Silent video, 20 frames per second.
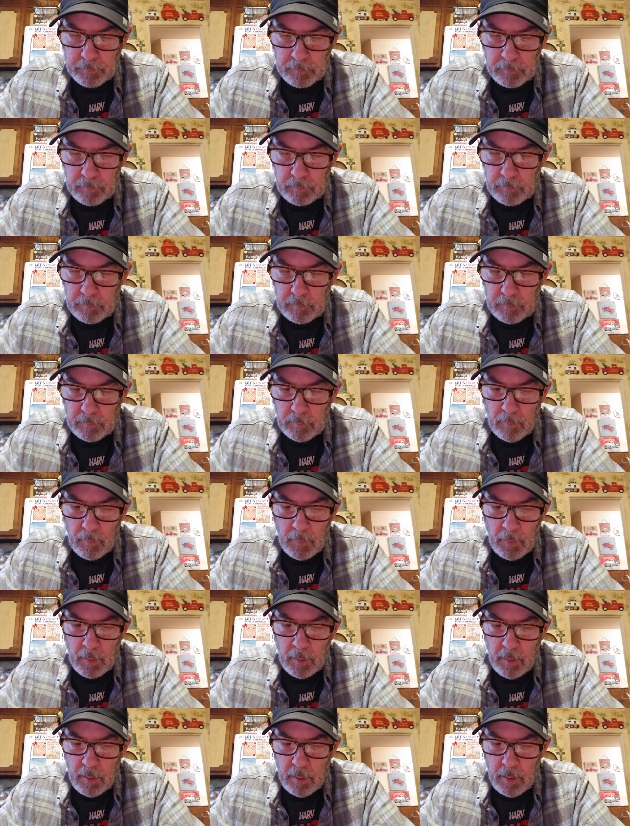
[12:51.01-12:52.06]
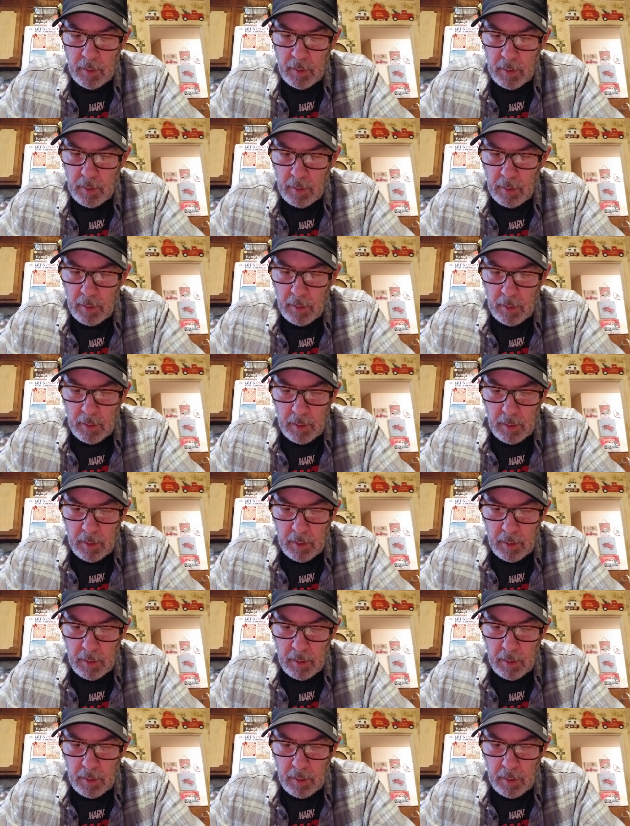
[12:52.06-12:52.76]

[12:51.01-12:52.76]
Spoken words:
Nothing is said.